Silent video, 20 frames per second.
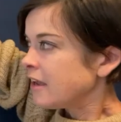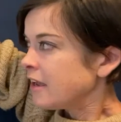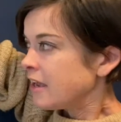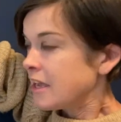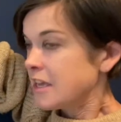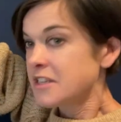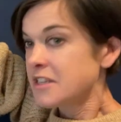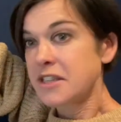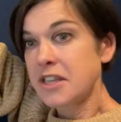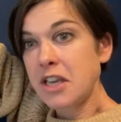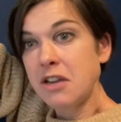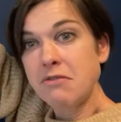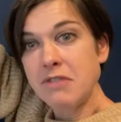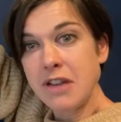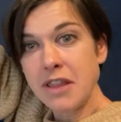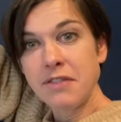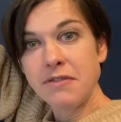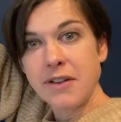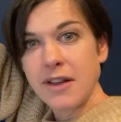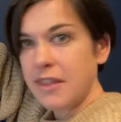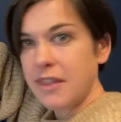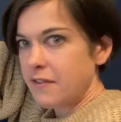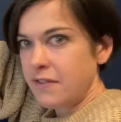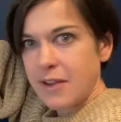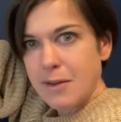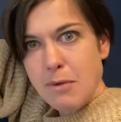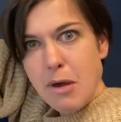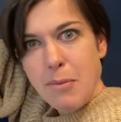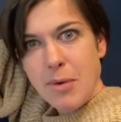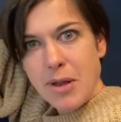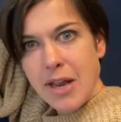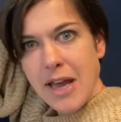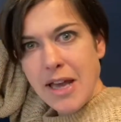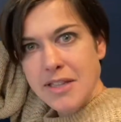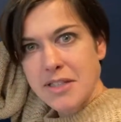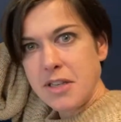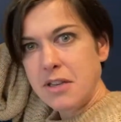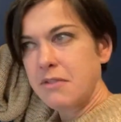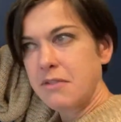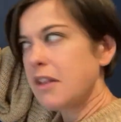is the urethra. The female body has
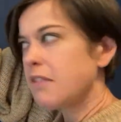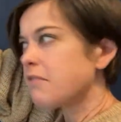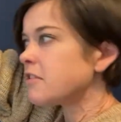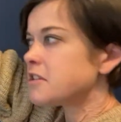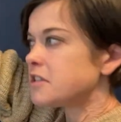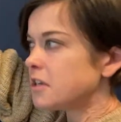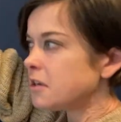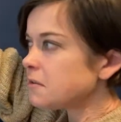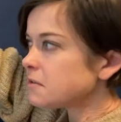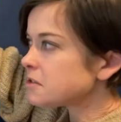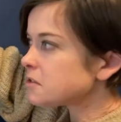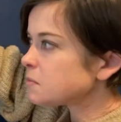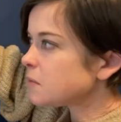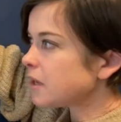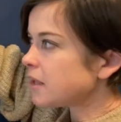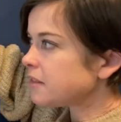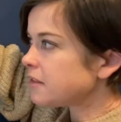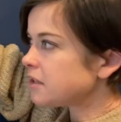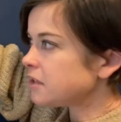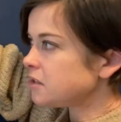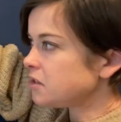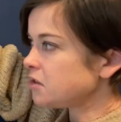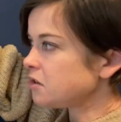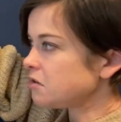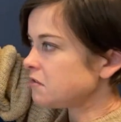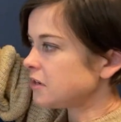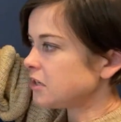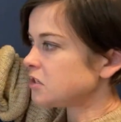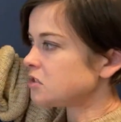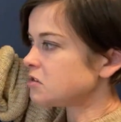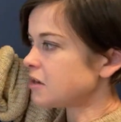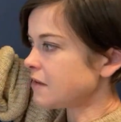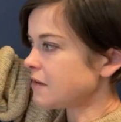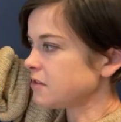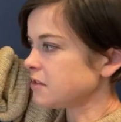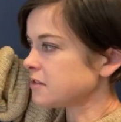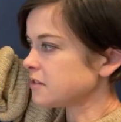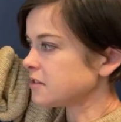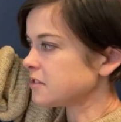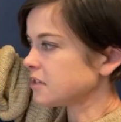a urethra too. It's where the urine
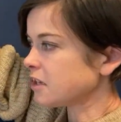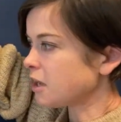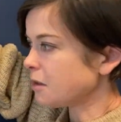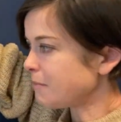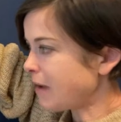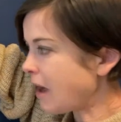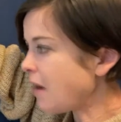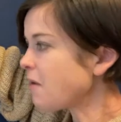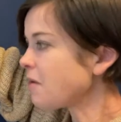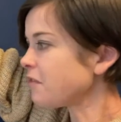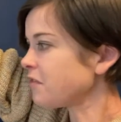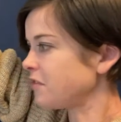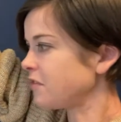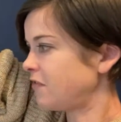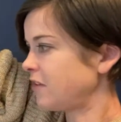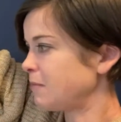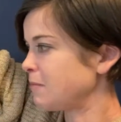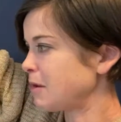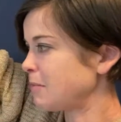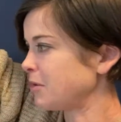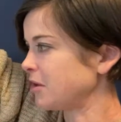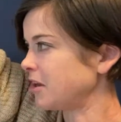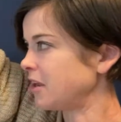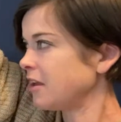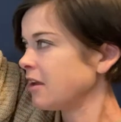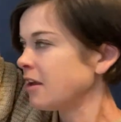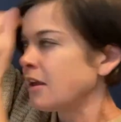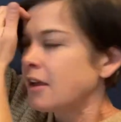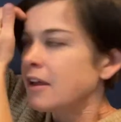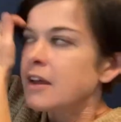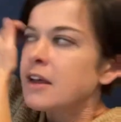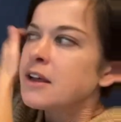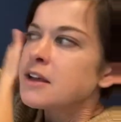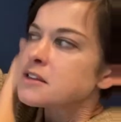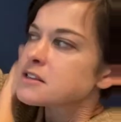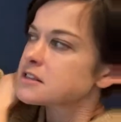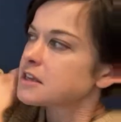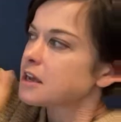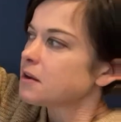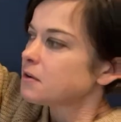travels to come out of the female body.
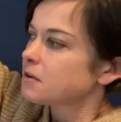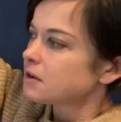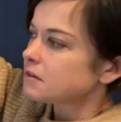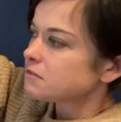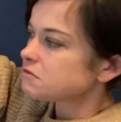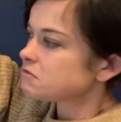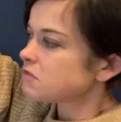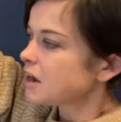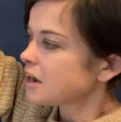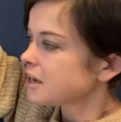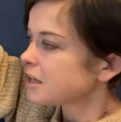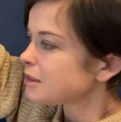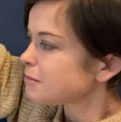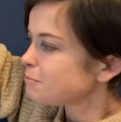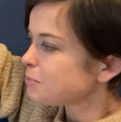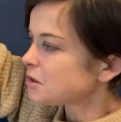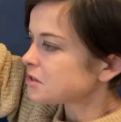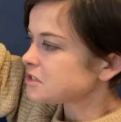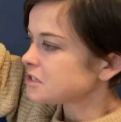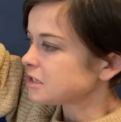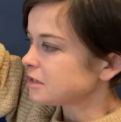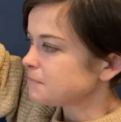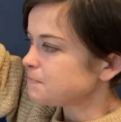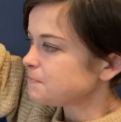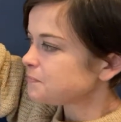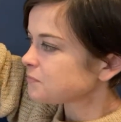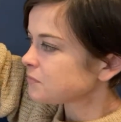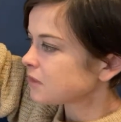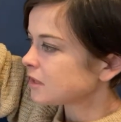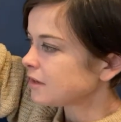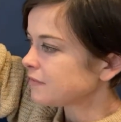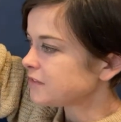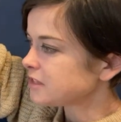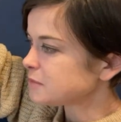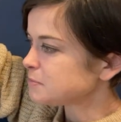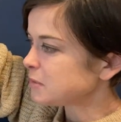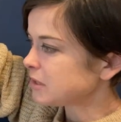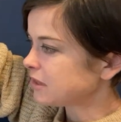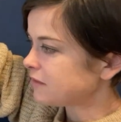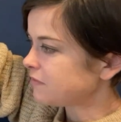So right at the bottom of this
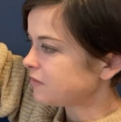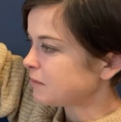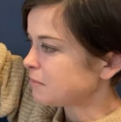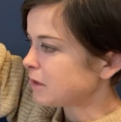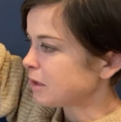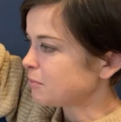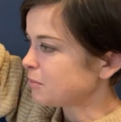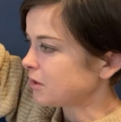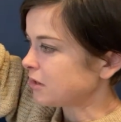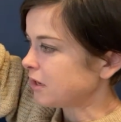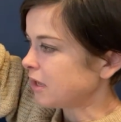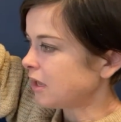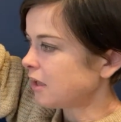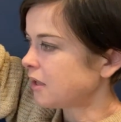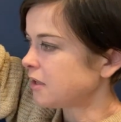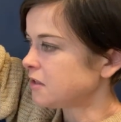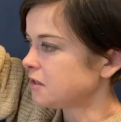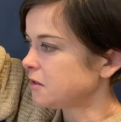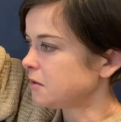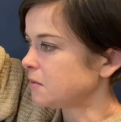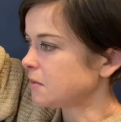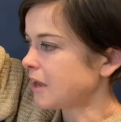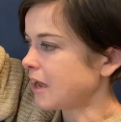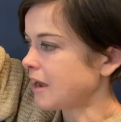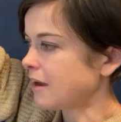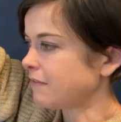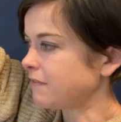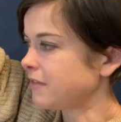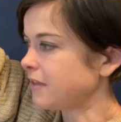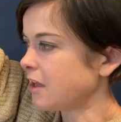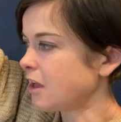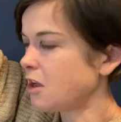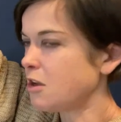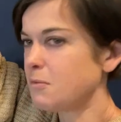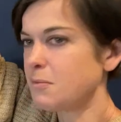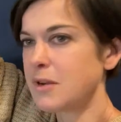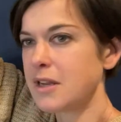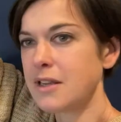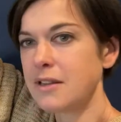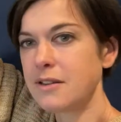bit of the female body, you have the
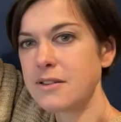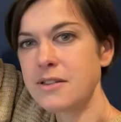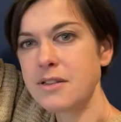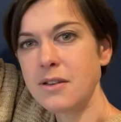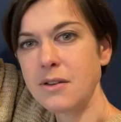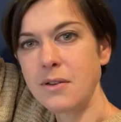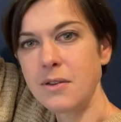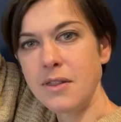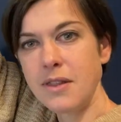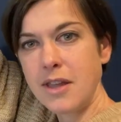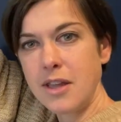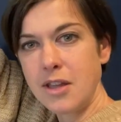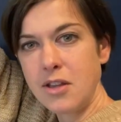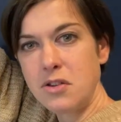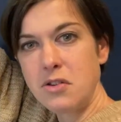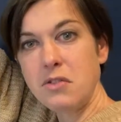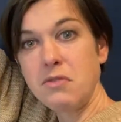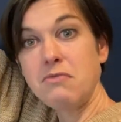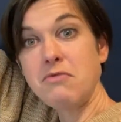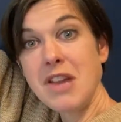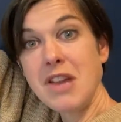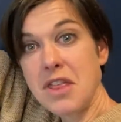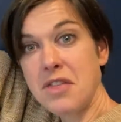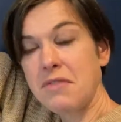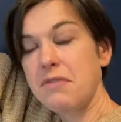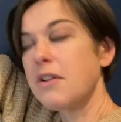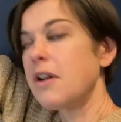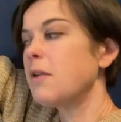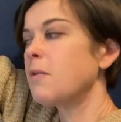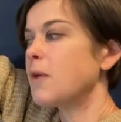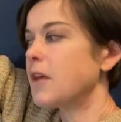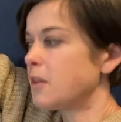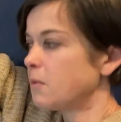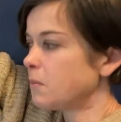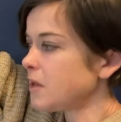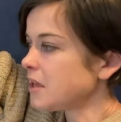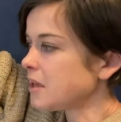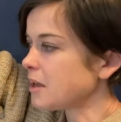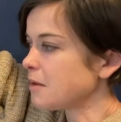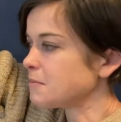opening to the urethra where the
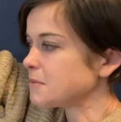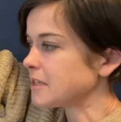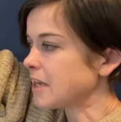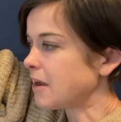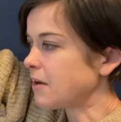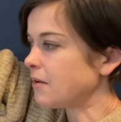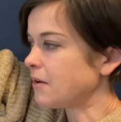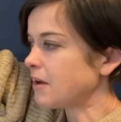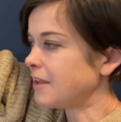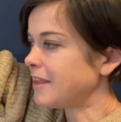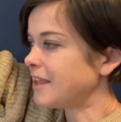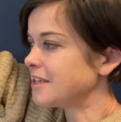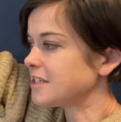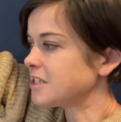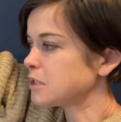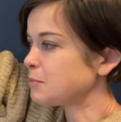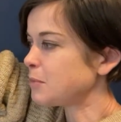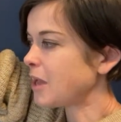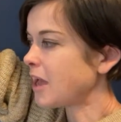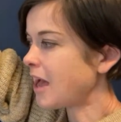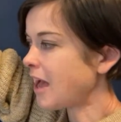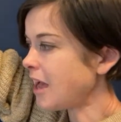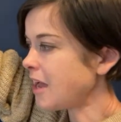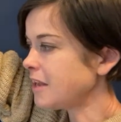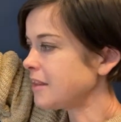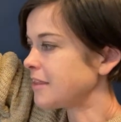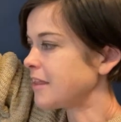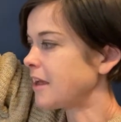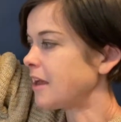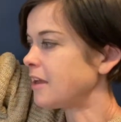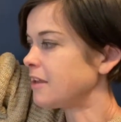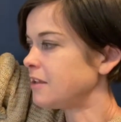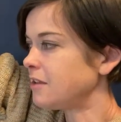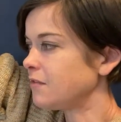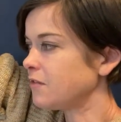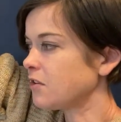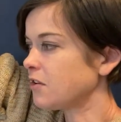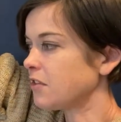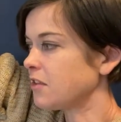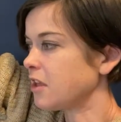wee comes out, and then just behind that, you've
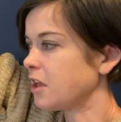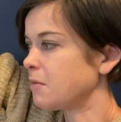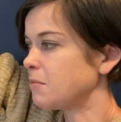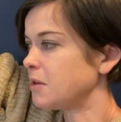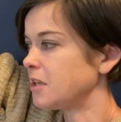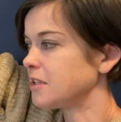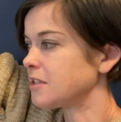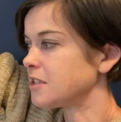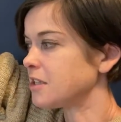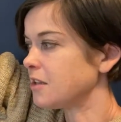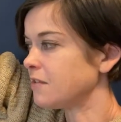got the opening to the